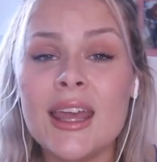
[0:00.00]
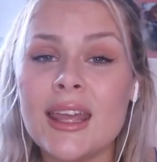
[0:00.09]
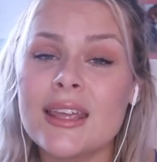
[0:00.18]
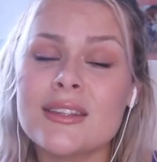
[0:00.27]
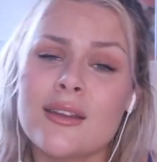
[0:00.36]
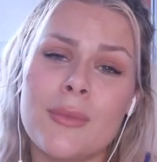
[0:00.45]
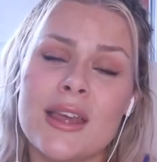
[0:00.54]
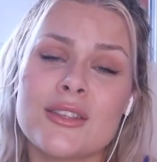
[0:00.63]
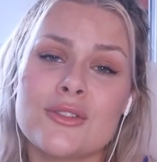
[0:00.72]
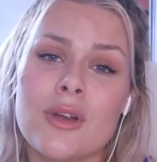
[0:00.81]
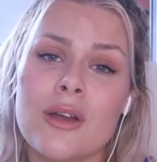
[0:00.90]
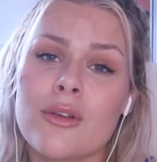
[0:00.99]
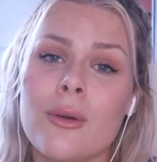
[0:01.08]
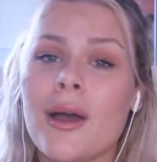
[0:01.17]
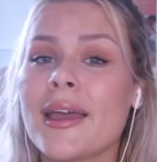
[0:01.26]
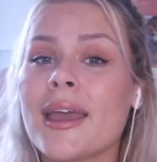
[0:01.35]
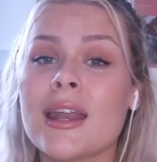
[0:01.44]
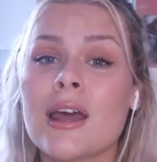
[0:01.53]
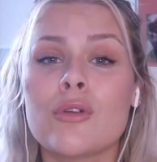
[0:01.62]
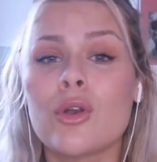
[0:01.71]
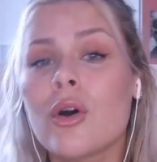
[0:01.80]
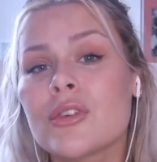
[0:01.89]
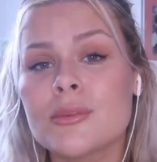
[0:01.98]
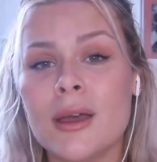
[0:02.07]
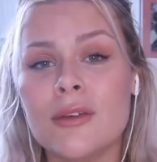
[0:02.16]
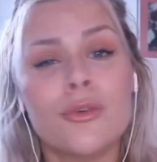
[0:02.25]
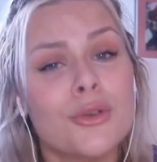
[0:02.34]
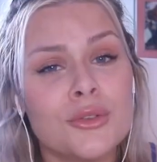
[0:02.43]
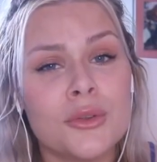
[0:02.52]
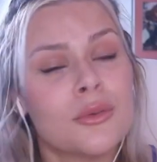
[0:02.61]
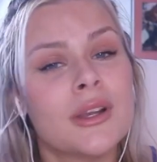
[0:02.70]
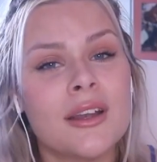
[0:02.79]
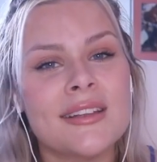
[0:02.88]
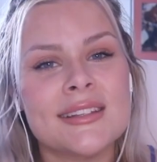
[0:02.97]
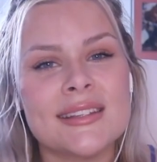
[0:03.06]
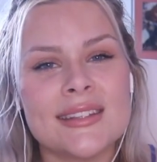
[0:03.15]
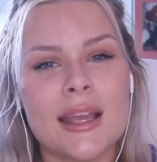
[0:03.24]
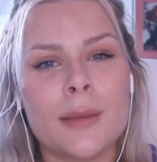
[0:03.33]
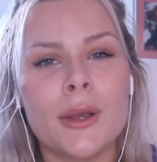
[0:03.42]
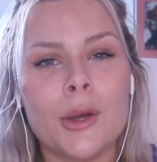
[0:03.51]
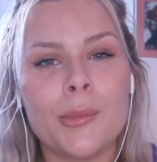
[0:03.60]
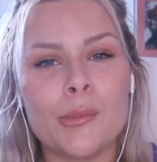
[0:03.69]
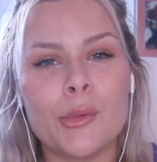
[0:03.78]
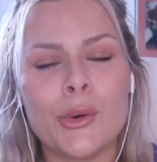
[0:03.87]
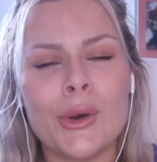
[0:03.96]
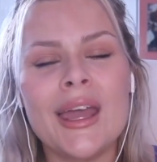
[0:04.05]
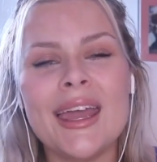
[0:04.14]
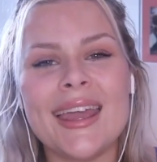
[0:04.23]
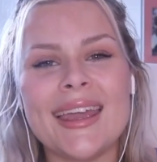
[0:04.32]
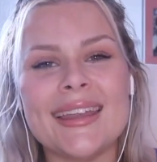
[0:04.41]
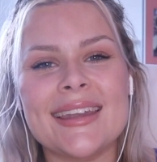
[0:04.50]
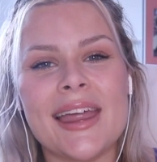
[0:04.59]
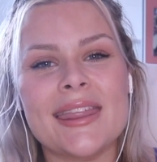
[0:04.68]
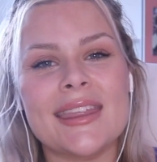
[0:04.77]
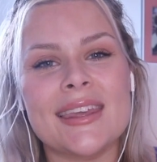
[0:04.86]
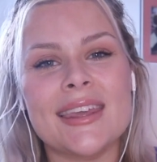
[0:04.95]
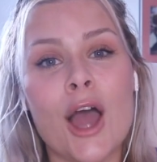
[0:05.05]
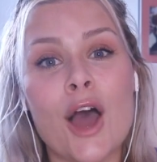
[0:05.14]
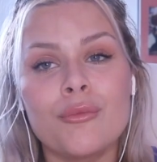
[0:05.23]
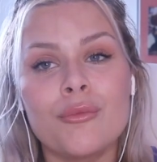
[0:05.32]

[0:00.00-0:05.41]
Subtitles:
he is an amazing driver who I again have a lot of respect for, so it's really nice to see him a little bit more in the